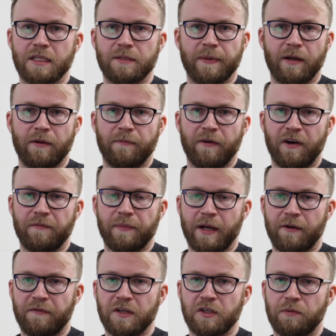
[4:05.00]
has been a very
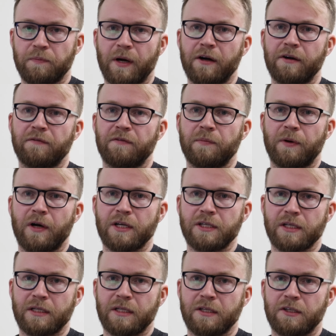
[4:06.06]
beneficial part of the
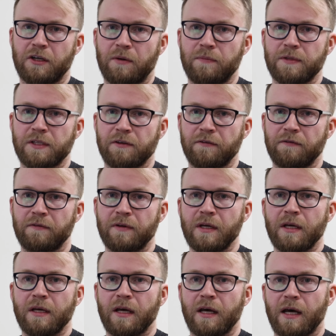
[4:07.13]
project in terms of
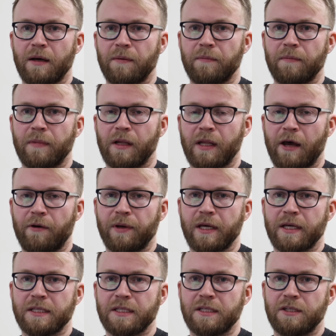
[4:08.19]
allowing
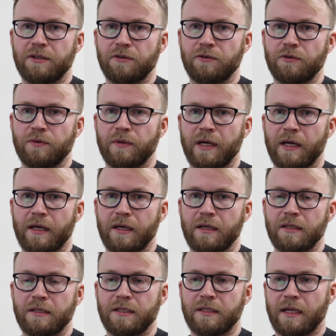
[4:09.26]
us to
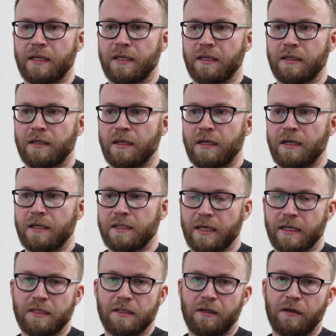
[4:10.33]
study
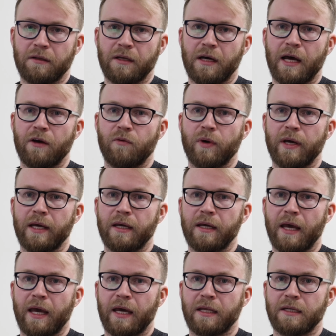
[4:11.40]
sites along the highway
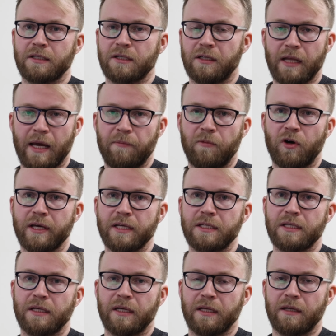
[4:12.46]
and
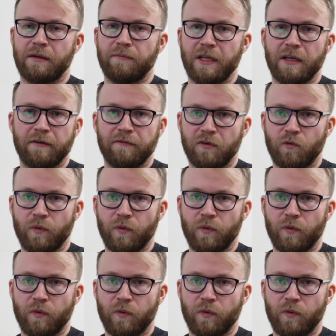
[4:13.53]
collaborate in meaningful